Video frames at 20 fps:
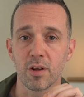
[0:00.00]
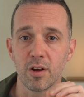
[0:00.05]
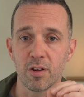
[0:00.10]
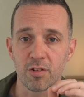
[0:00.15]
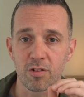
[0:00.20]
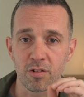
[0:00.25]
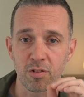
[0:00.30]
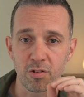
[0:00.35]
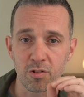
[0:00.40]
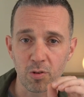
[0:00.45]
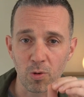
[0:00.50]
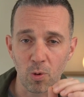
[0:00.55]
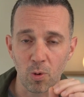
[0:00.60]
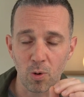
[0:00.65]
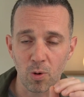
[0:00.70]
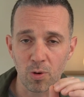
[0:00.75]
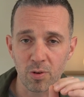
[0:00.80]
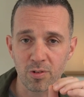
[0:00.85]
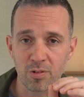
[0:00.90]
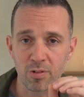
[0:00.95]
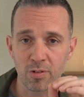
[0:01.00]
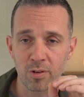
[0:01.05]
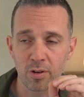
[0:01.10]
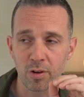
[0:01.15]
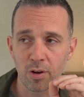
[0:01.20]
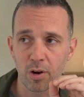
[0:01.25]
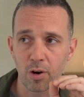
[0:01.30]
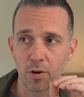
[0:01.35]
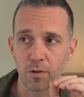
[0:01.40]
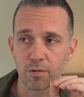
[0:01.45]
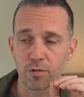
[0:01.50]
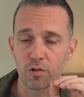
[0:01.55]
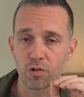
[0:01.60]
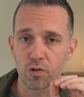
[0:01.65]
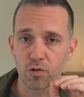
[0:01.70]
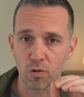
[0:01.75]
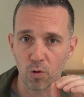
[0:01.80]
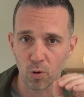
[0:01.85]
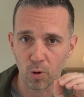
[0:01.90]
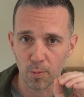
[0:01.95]
a source of
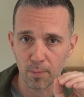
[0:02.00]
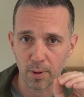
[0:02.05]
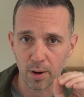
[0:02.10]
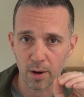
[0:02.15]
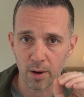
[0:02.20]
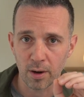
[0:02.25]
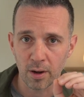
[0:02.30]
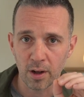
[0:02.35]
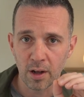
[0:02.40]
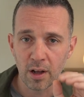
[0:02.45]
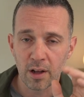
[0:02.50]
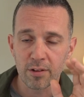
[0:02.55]
trauma.